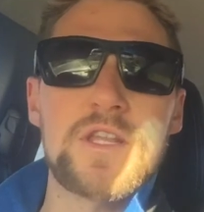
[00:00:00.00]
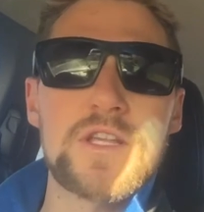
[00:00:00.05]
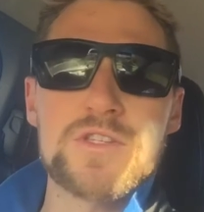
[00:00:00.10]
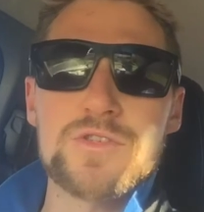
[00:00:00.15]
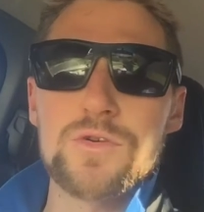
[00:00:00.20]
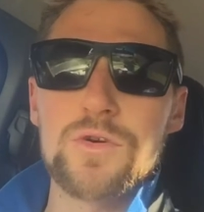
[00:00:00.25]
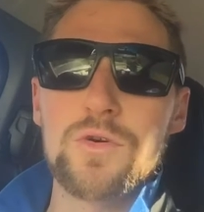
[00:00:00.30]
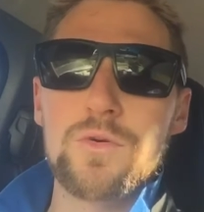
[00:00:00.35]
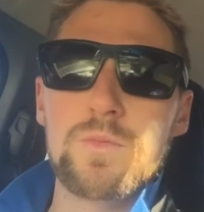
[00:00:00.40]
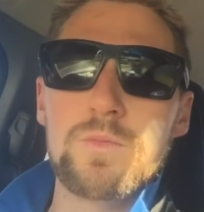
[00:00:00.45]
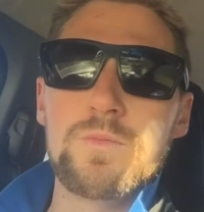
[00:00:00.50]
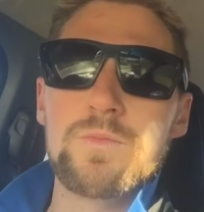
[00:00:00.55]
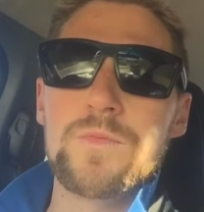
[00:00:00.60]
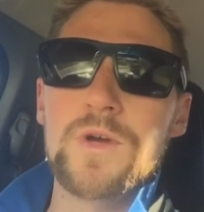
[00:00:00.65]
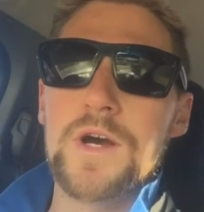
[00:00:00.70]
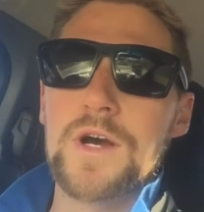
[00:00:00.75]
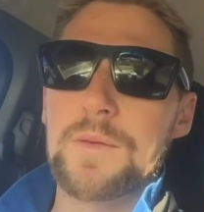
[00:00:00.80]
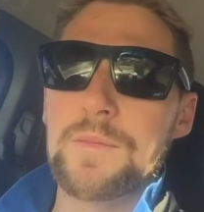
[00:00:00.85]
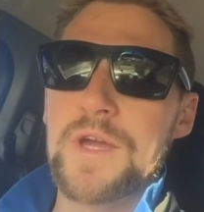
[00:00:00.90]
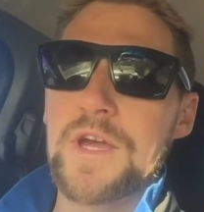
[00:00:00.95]
That's all
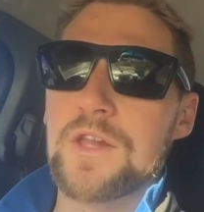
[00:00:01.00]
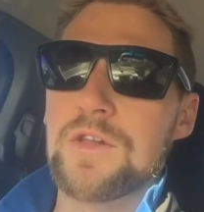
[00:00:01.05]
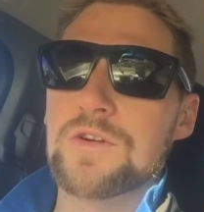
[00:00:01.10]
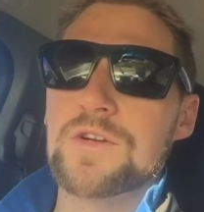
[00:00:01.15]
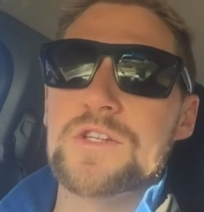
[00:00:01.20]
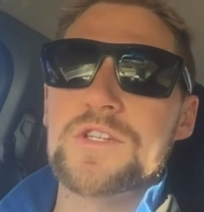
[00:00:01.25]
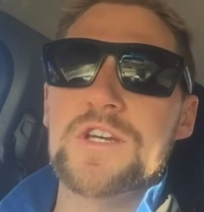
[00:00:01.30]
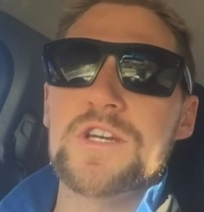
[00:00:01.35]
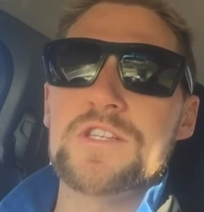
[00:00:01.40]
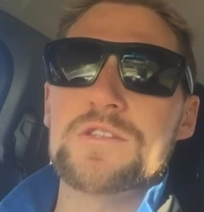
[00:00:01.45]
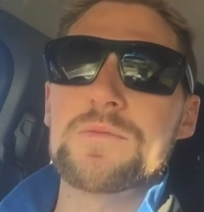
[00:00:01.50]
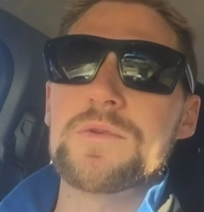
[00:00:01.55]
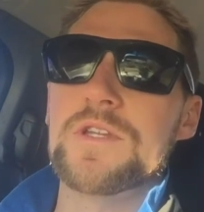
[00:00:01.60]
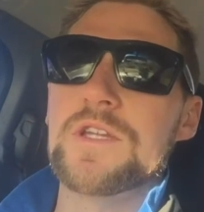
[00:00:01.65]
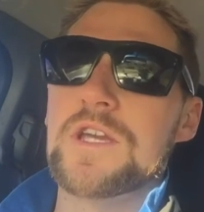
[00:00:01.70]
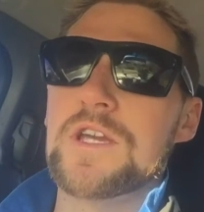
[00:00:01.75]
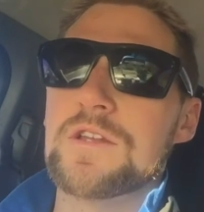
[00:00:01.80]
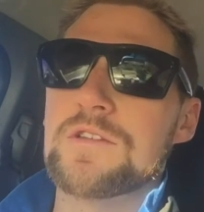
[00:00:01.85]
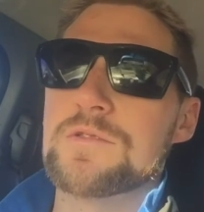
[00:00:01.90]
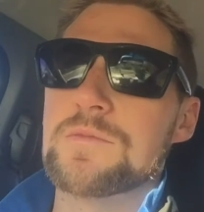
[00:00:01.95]
how long it takes me
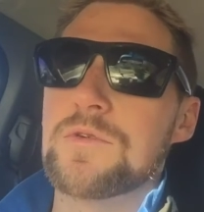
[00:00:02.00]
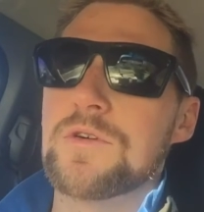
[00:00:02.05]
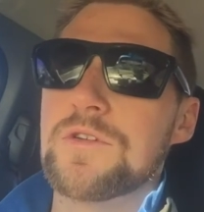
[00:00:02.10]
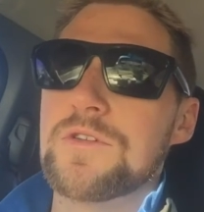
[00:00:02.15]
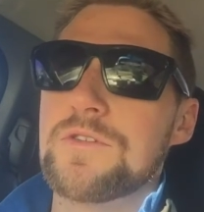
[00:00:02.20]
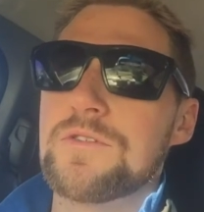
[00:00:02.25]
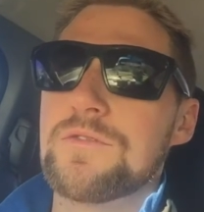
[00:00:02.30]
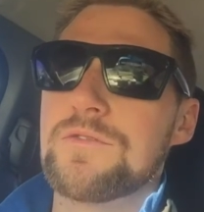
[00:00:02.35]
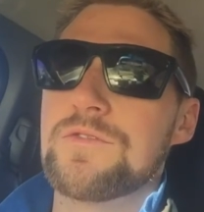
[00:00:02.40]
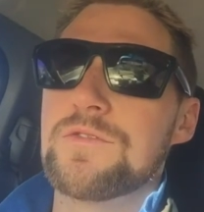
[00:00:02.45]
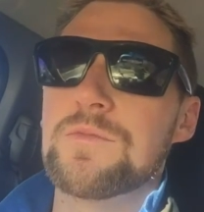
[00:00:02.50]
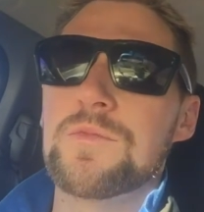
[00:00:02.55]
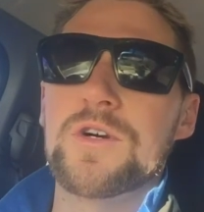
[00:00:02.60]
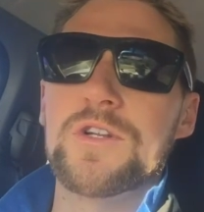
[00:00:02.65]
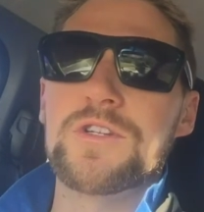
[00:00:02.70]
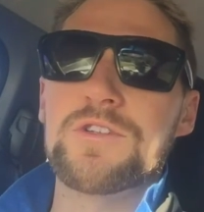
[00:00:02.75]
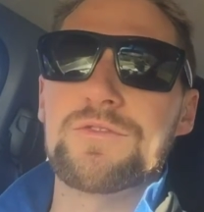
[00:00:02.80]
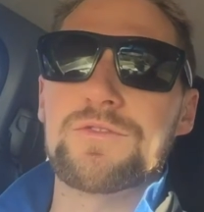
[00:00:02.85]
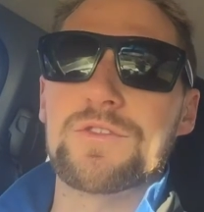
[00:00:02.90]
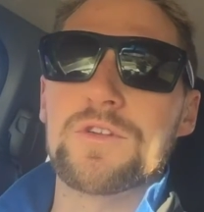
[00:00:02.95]
to get to my
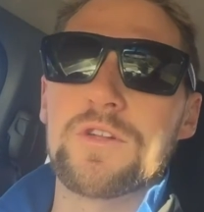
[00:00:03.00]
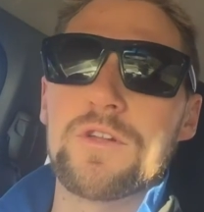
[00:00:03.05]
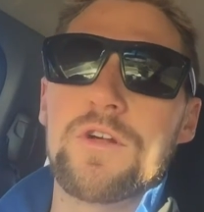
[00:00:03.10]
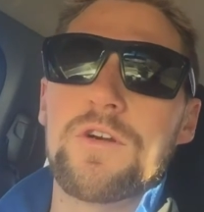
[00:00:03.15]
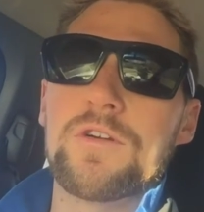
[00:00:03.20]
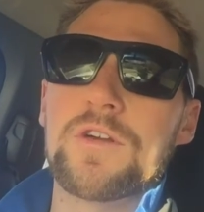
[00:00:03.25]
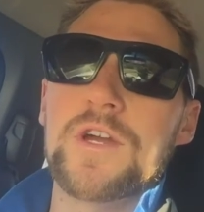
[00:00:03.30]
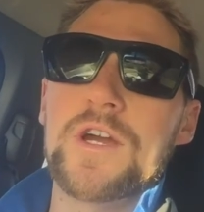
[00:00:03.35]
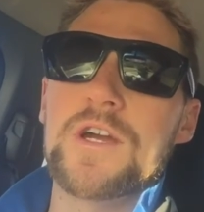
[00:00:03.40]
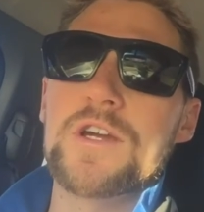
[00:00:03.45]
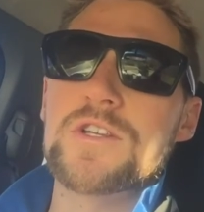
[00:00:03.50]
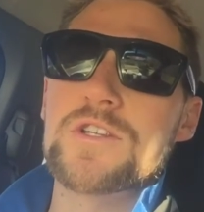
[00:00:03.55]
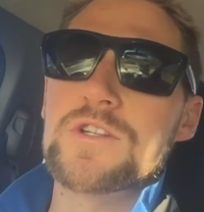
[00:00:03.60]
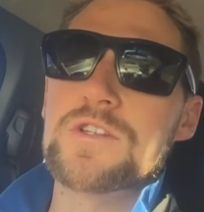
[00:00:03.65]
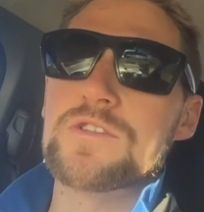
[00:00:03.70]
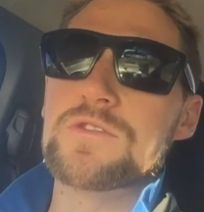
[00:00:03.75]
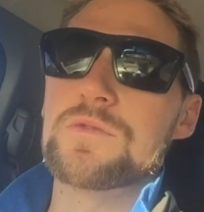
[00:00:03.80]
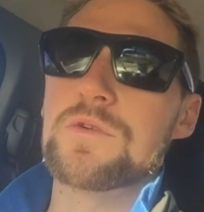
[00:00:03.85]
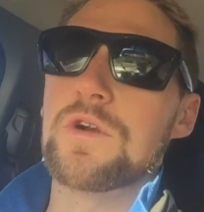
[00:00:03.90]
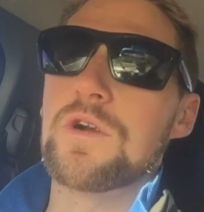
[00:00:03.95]
different
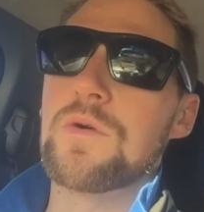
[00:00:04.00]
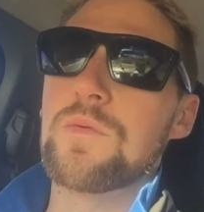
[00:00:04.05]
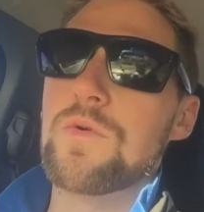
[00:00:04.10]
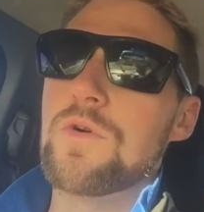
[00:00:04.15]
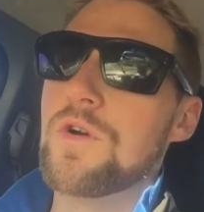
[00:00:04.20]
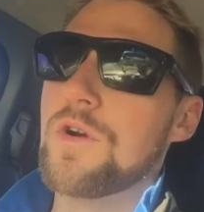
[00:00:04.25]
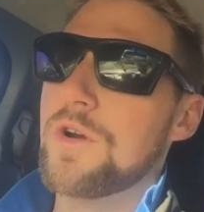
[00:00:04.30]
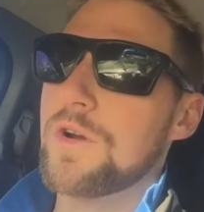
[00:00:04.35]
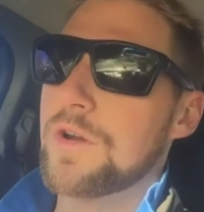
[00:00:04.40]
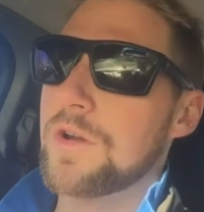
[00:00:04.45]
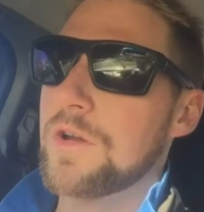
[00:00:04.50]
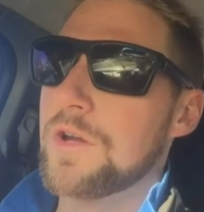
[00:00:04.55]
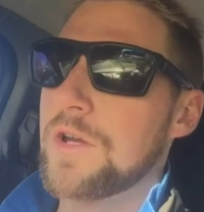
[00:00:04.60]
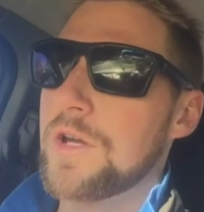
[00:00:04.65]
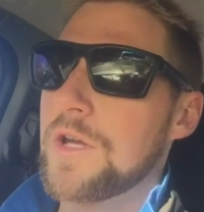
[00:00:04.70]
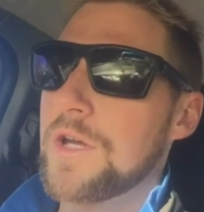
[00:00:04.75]
locations where I work.